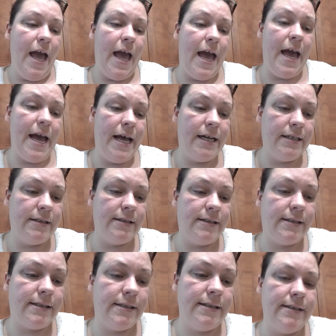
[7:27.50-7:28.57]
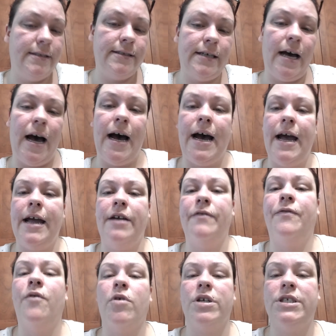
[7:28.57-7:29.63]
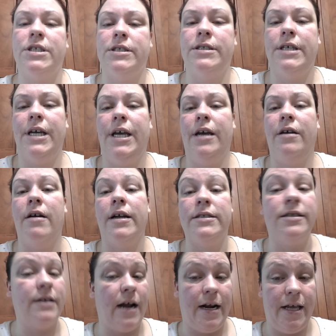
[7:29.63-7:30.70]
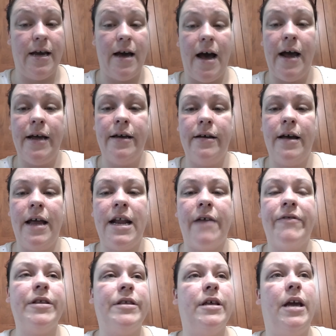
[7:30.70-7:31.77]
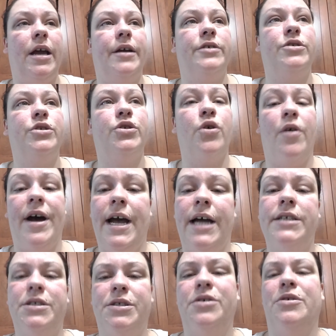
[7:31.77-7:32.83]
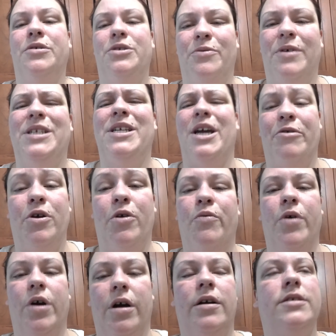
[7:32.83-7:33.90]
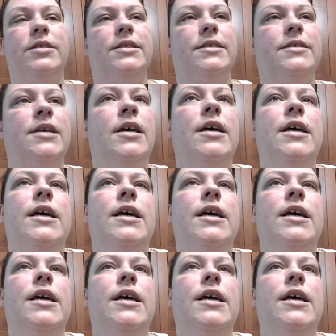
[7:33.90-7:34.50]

And I unfortunately got denied EI and everything. So I had to turn to Ontario Works.